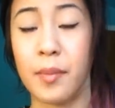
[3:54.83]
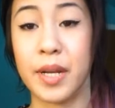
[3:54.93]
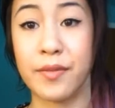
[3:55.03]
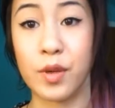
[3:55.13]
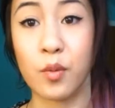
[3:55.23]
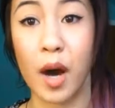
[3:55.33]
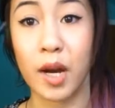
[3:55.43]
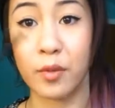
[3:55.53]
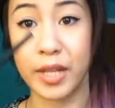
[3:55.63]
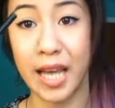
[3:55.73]
But if you
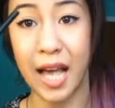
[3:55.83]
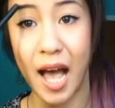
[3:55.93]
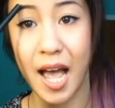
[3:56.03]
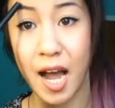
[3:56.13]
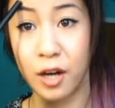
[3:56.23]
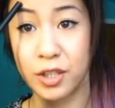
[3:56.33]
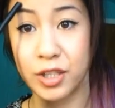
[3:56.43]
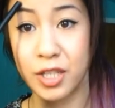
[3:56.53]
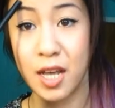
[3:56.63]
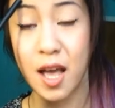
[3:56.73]
want a really high
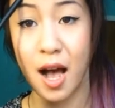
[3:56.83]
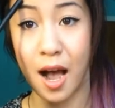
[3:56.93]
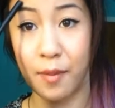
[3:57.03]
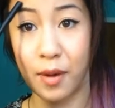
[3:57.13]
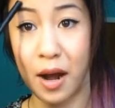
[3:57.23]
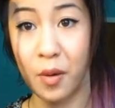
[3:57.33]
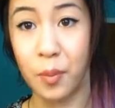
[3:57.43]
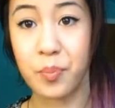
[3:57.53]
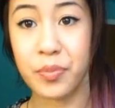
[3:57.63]
arched eyebrow,